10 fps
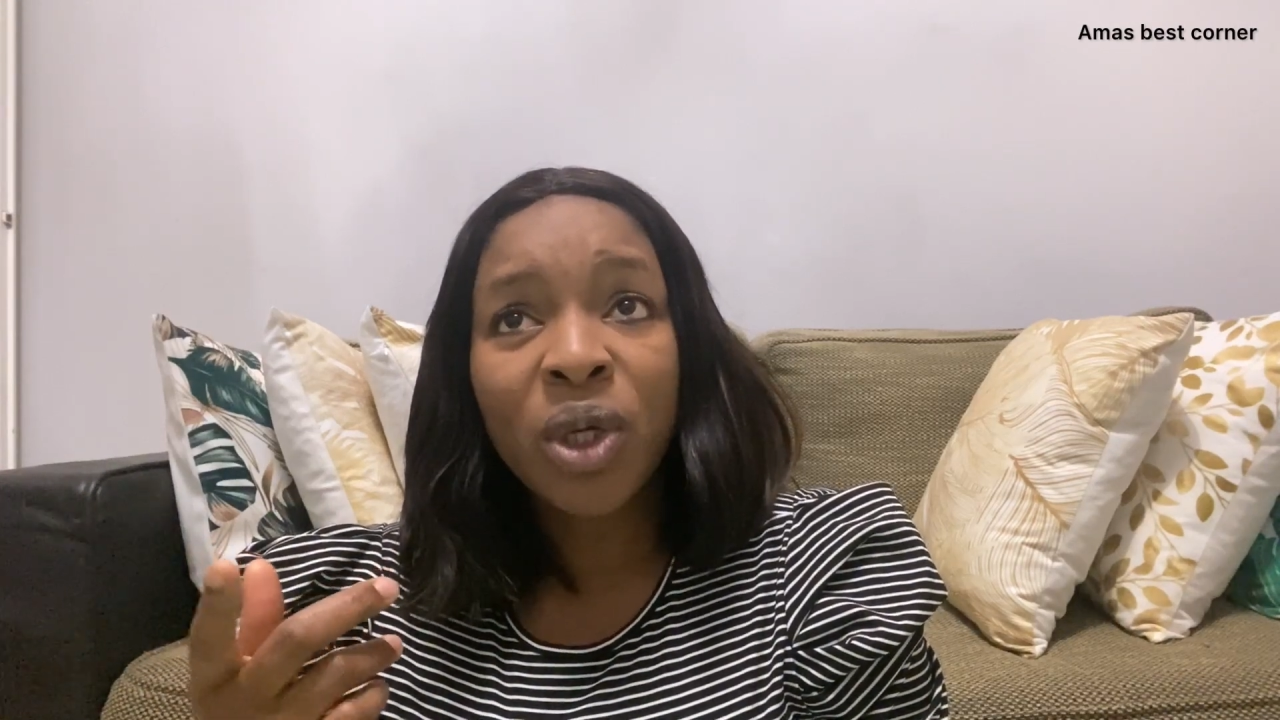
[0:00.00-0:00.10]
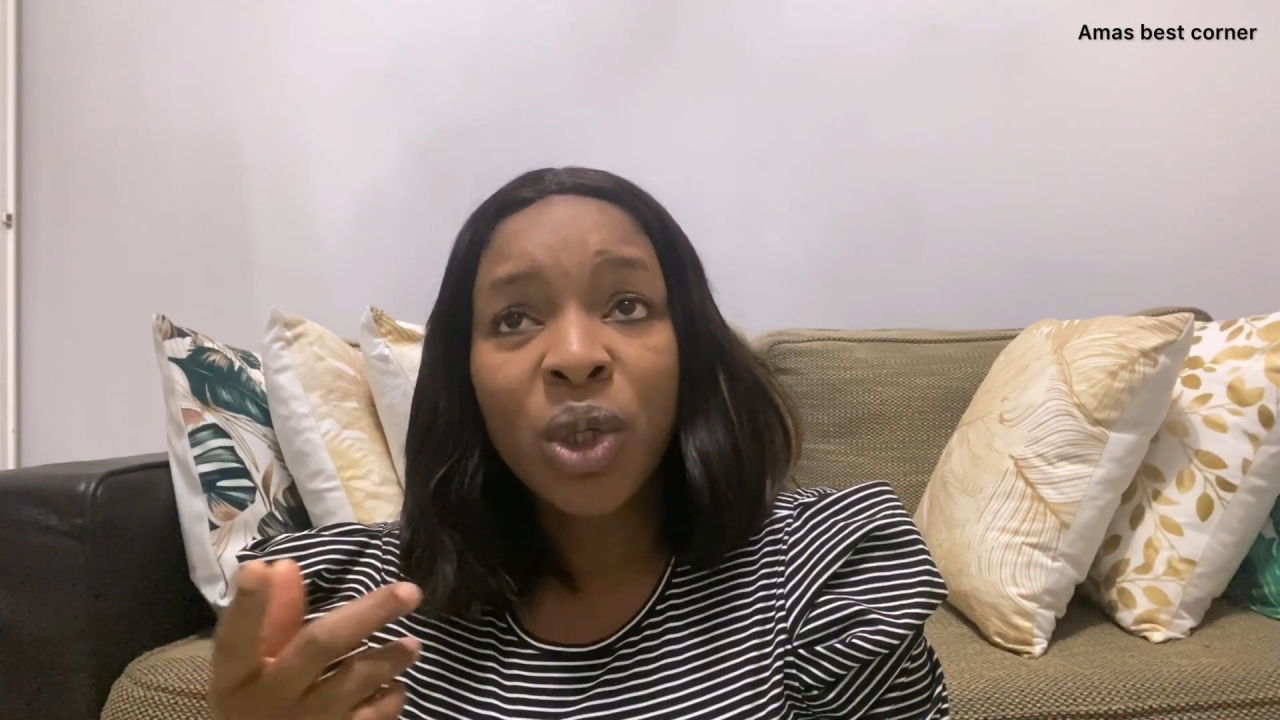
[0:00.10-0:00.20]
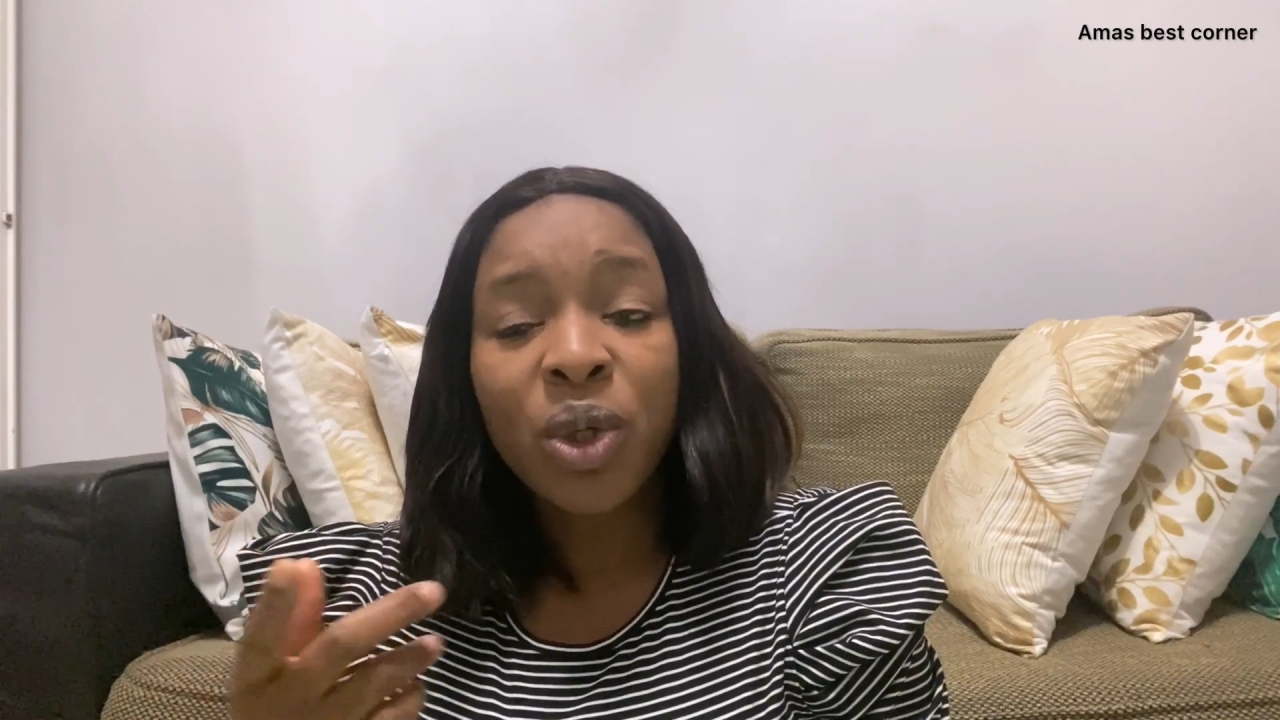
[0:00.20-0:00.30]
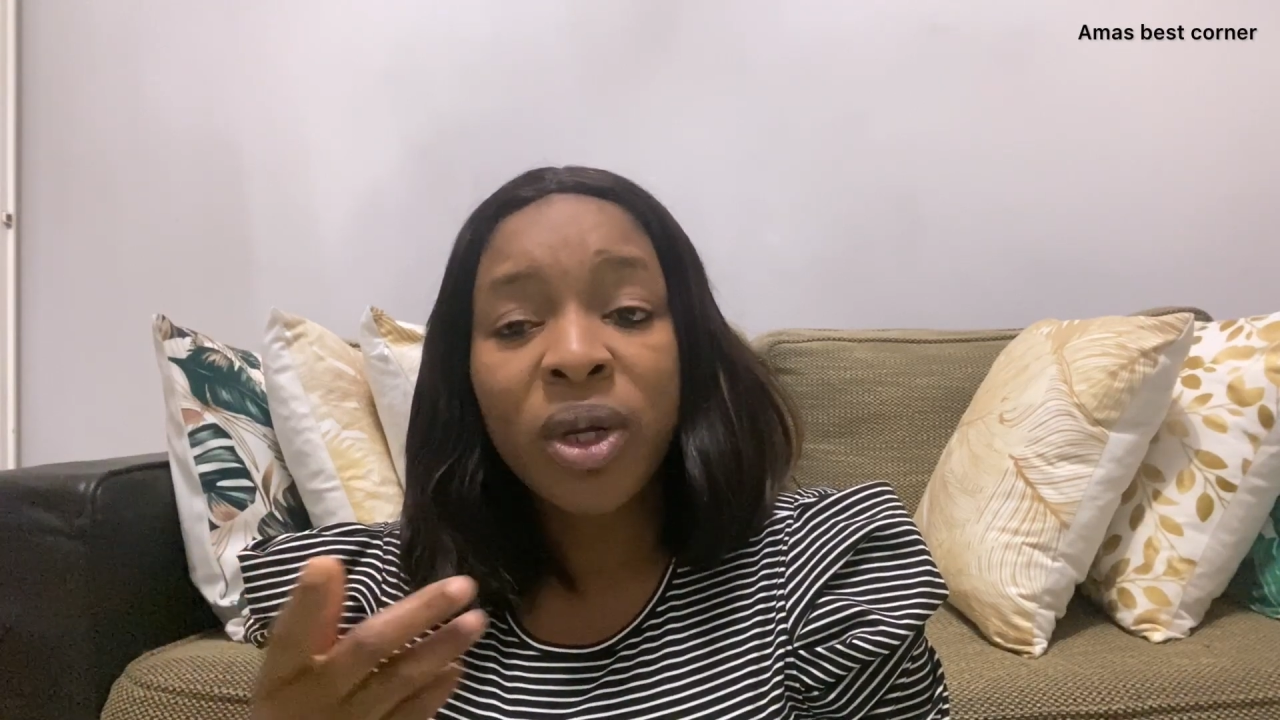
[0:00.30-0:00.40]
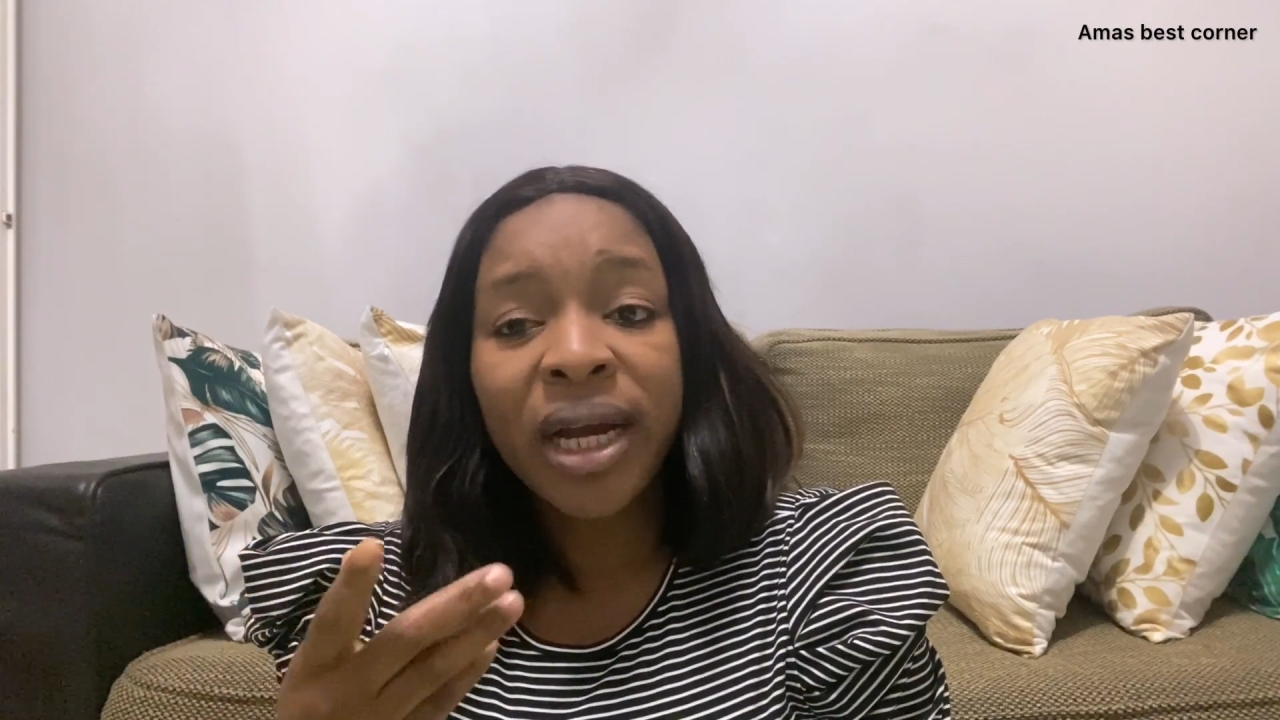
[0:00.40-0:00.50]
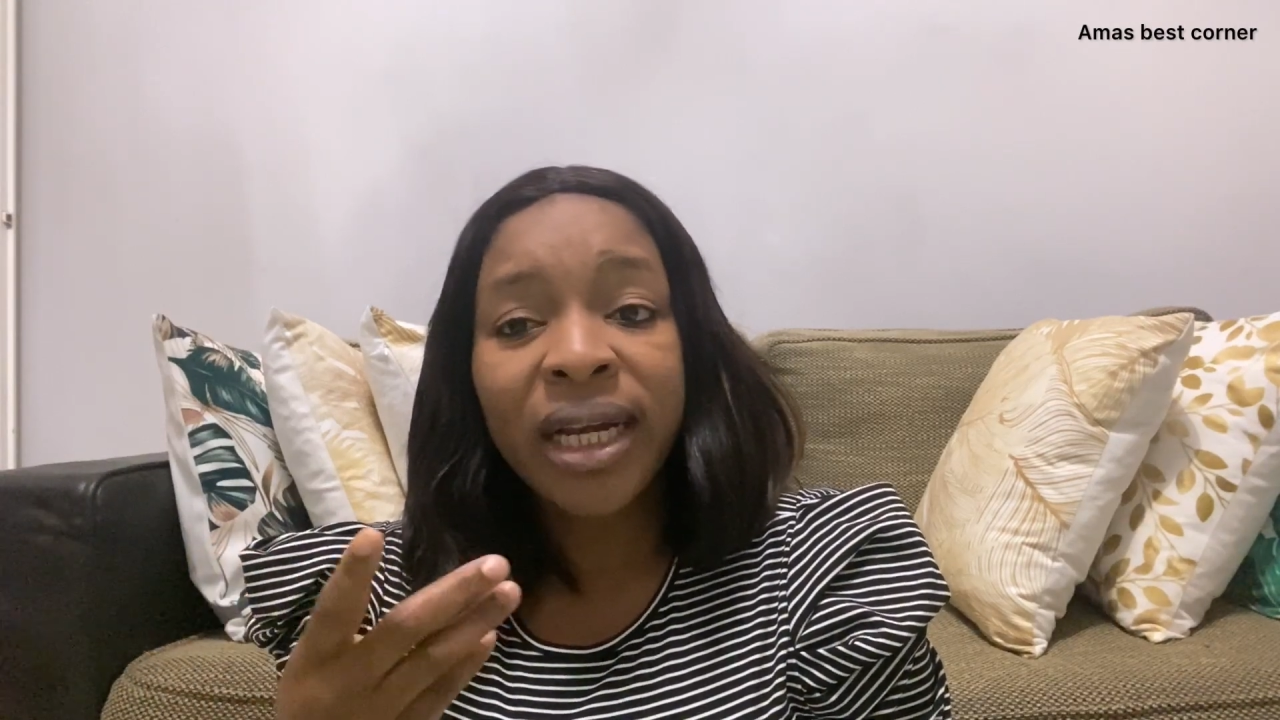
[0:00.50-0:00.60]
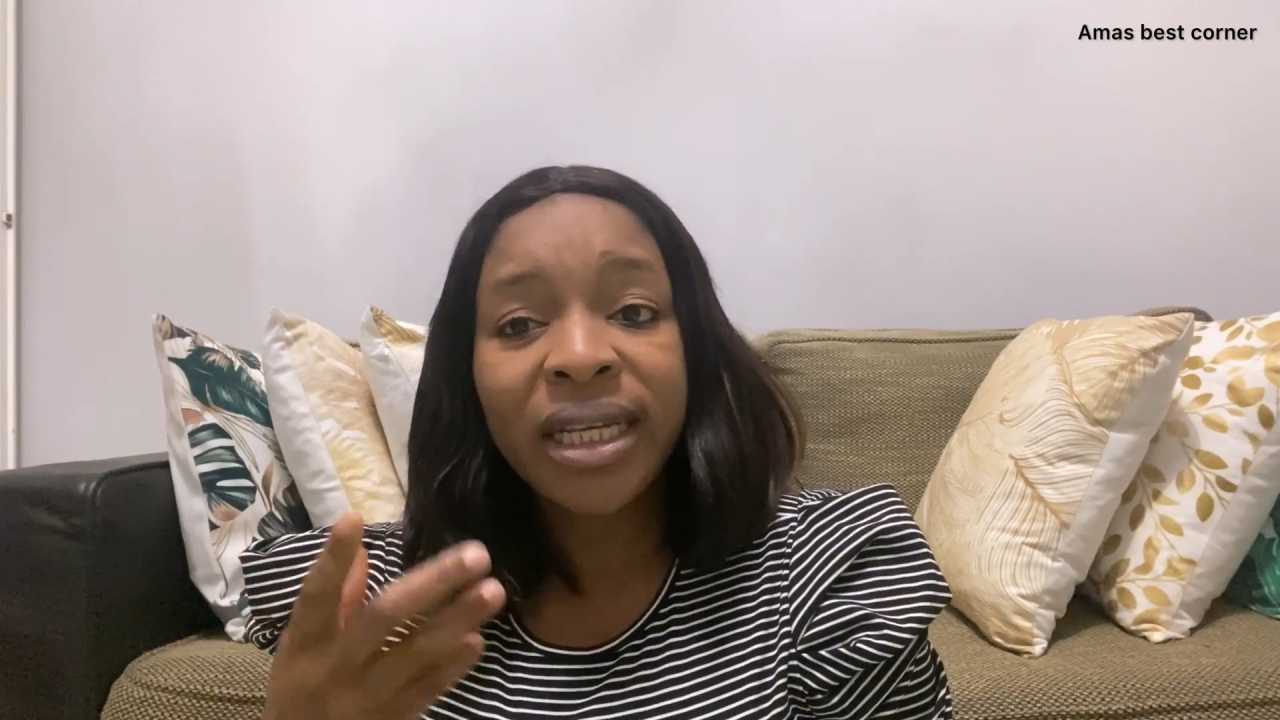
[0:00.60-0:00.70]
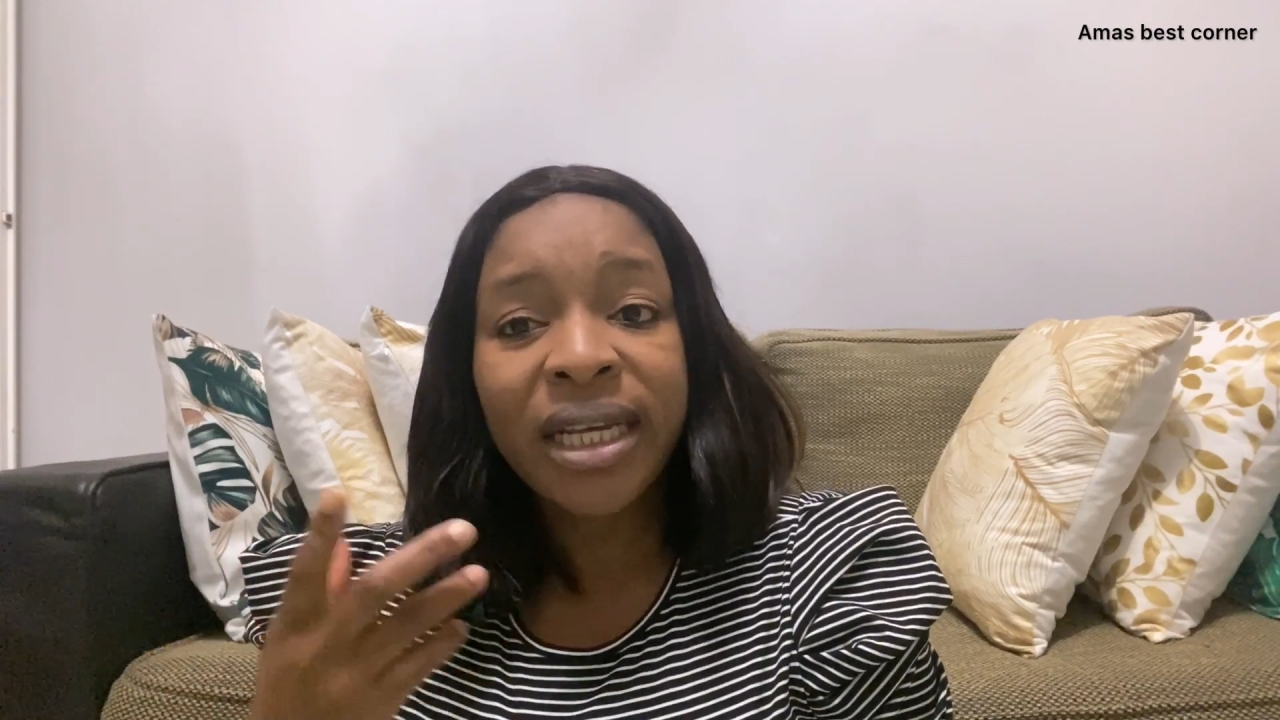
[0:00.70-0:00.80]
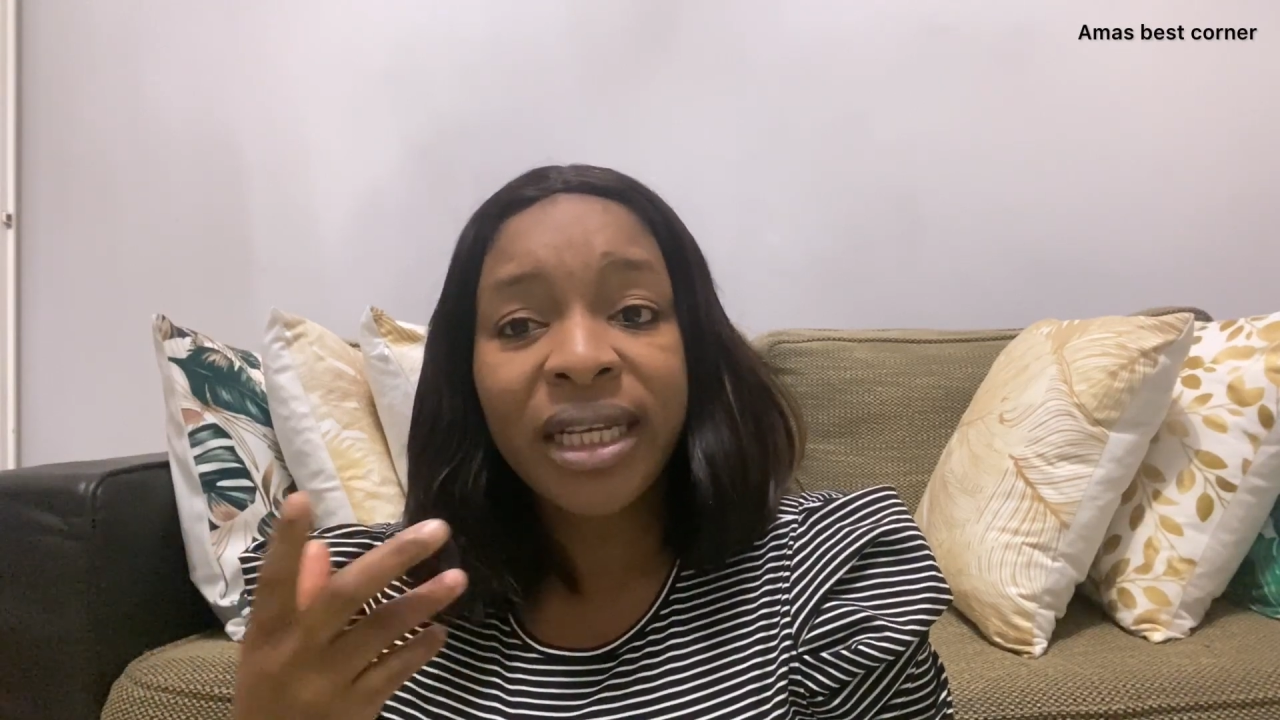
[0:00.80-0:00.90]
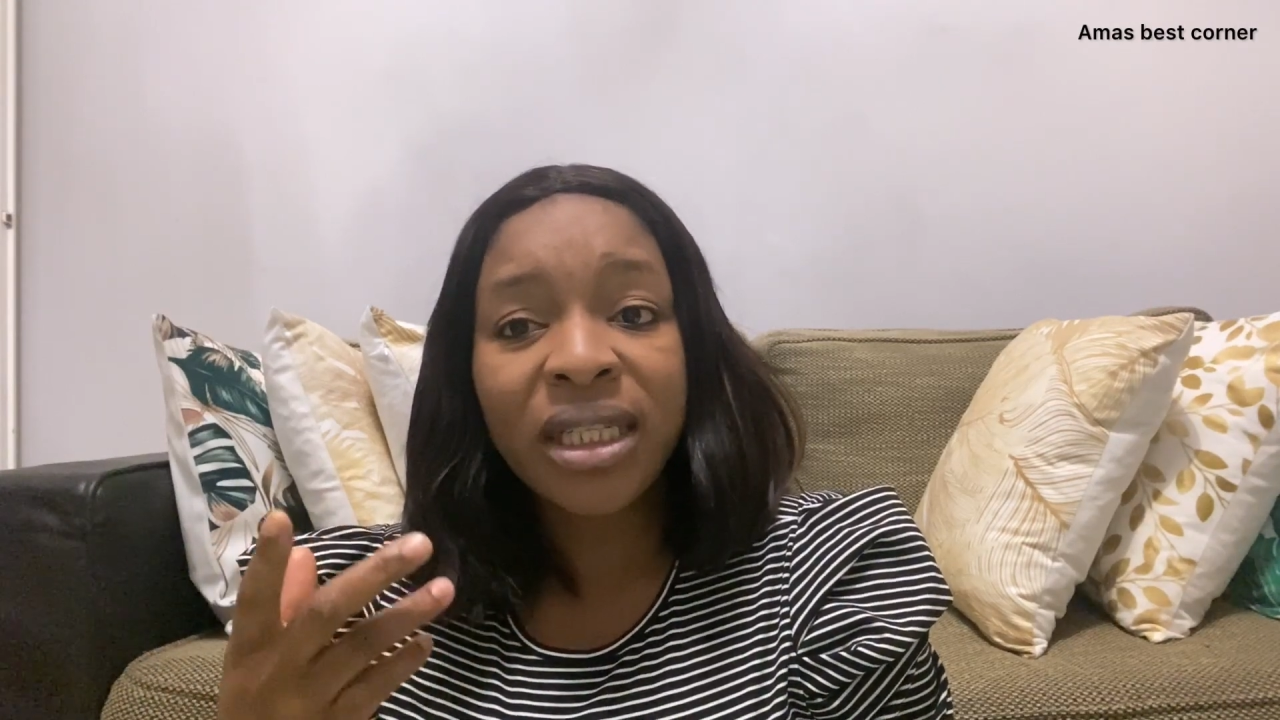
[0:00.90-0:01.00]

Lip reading: you can't get